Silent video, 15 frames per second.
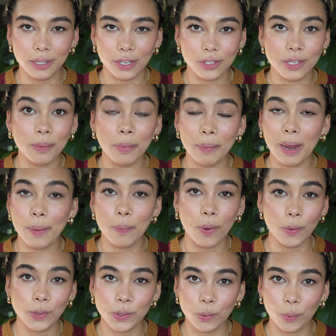They're some of my
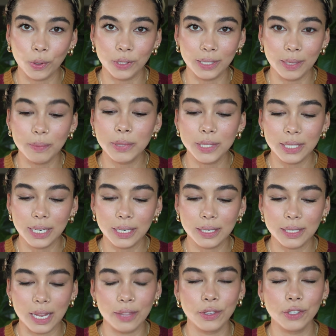most worn
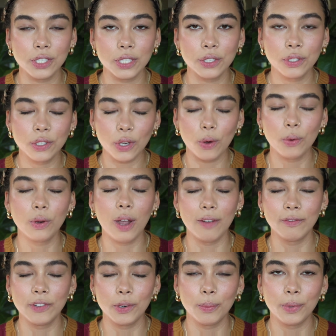lipsticks, and they're just so
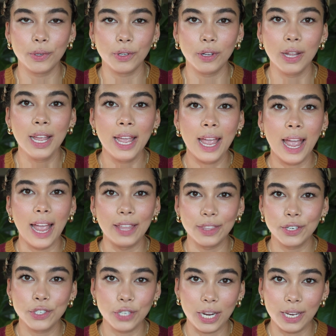comfortable, and
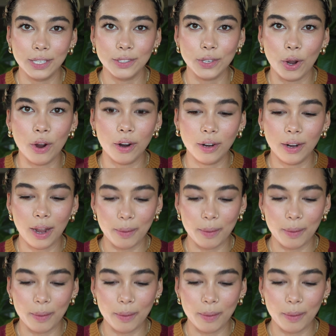the shades are